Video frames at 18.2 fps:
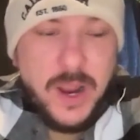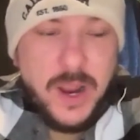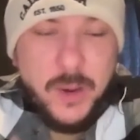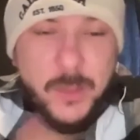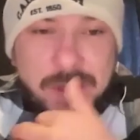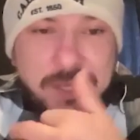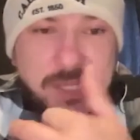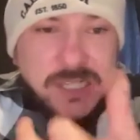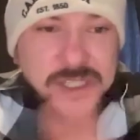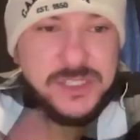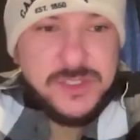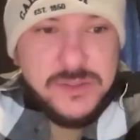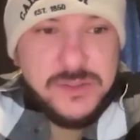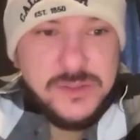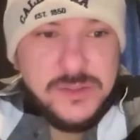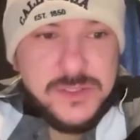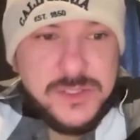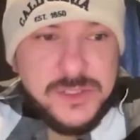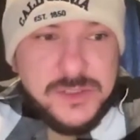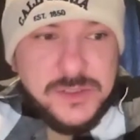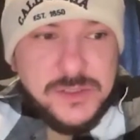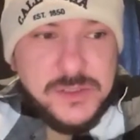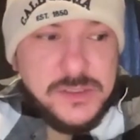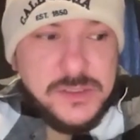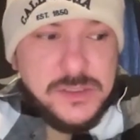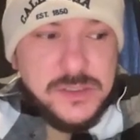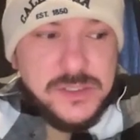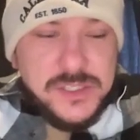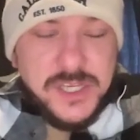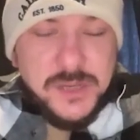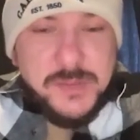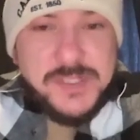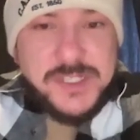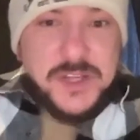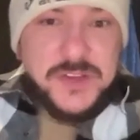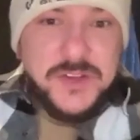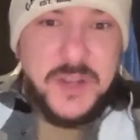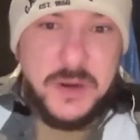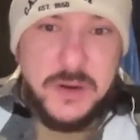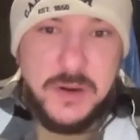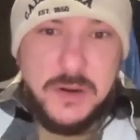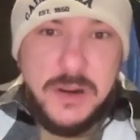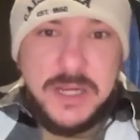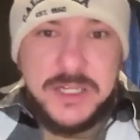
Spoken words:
went to school to Timmins, Ontario,